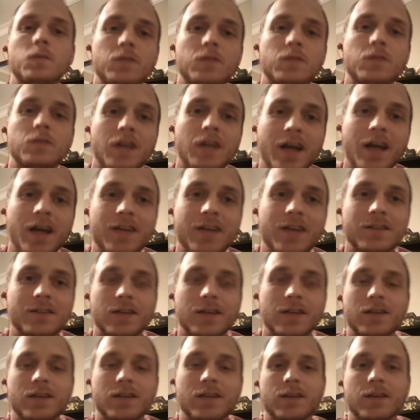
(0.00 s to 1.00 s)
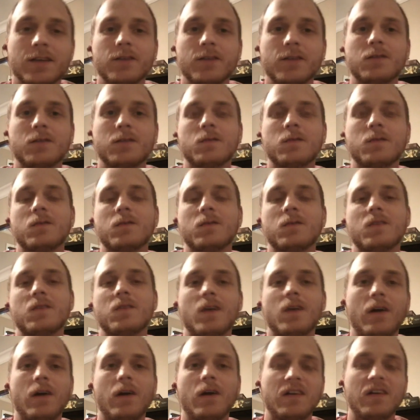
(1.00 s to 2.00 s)
to add to that note,
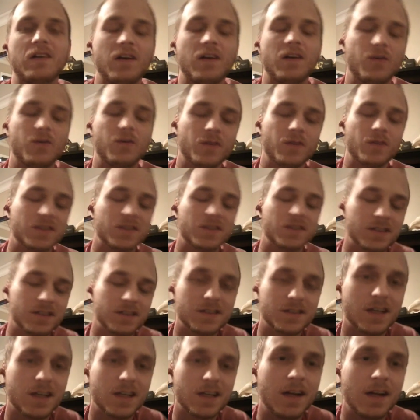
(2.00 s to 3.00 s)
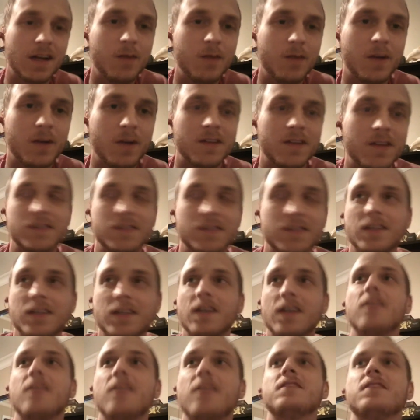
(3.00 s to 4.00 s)
on what's inside Abernathy's
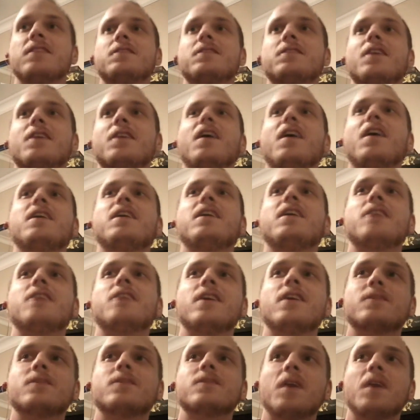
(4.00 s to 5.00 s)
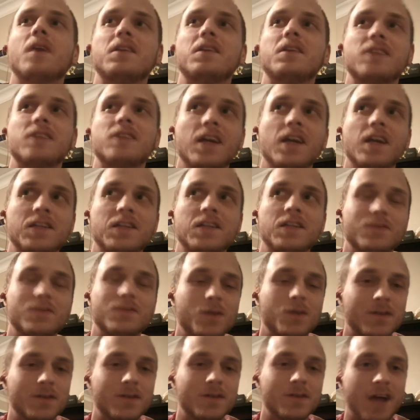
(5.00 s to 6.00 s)
head, he talks about his head is
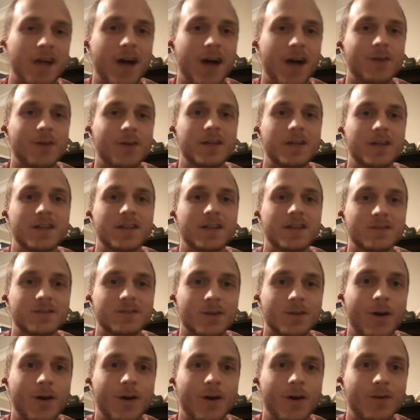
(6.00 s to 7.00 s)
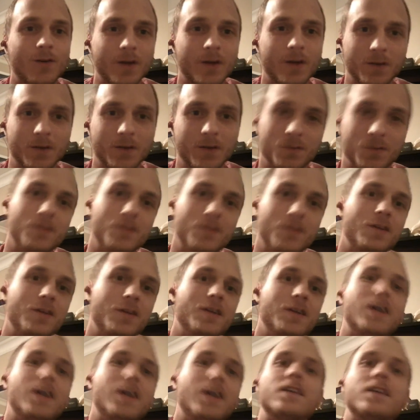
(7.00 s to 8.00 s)
full of howling and sorrows.
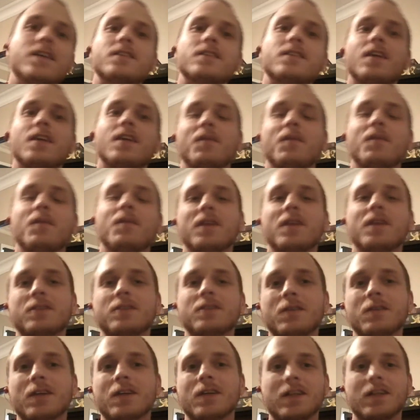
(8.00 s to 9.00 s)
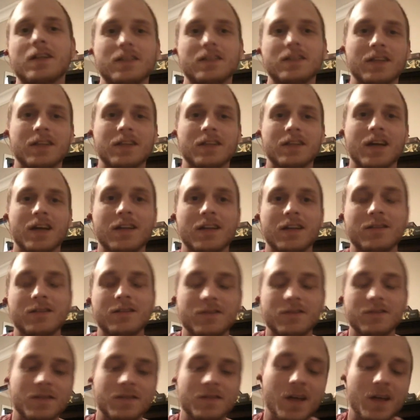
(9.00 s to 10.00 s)
So that makes you think he's got,
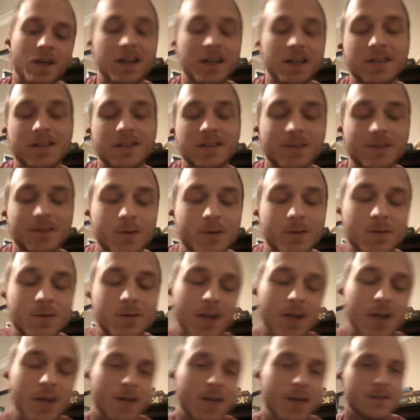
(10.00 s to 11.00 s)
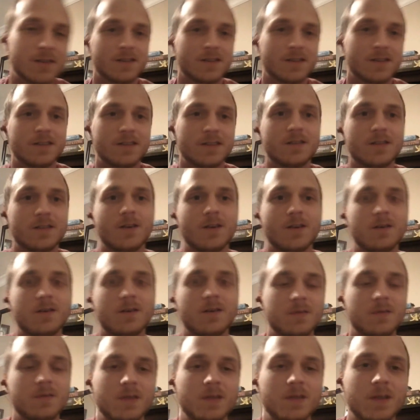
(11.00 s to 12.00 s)
I guess, those consciousness or,
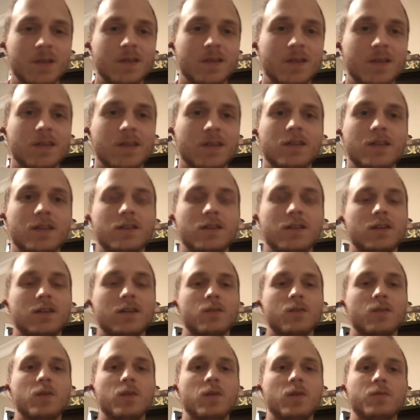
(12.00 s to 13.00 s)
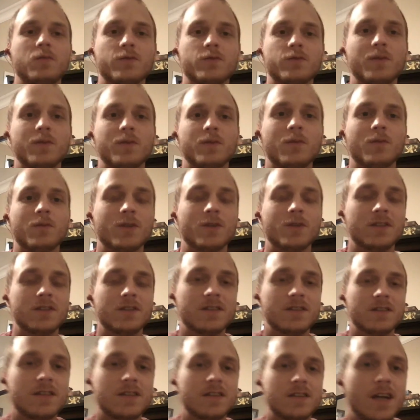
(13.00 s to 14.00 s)
the people's memories
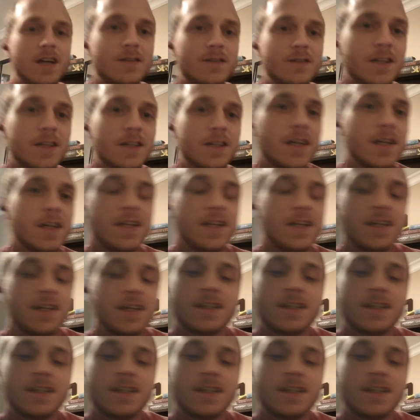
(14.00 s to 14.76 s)
inside of his head.